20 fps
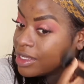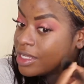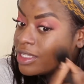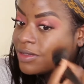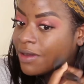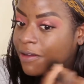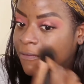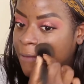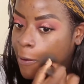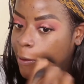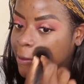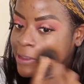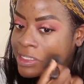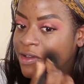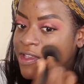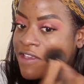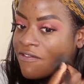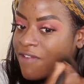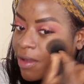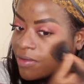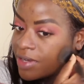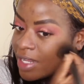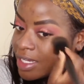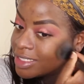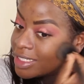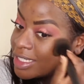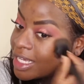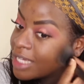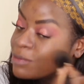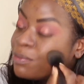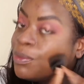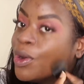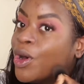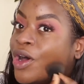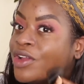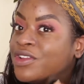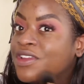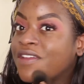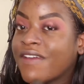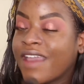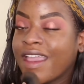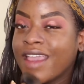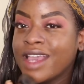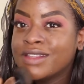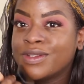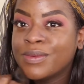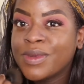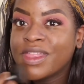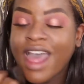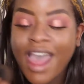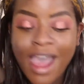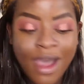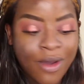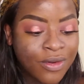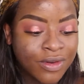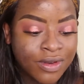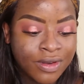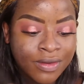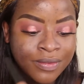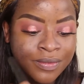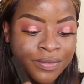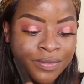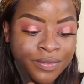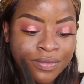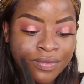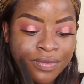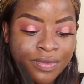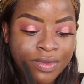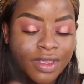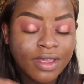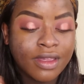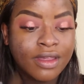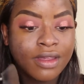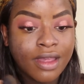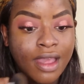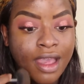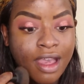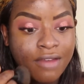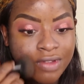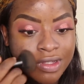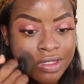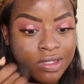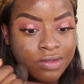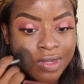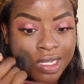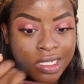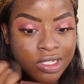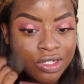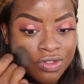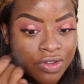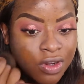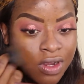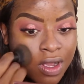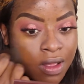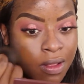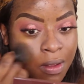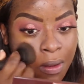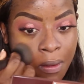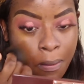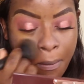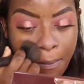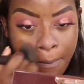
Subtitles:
So I feel as though your foundation gets put on your face without having to really struggle.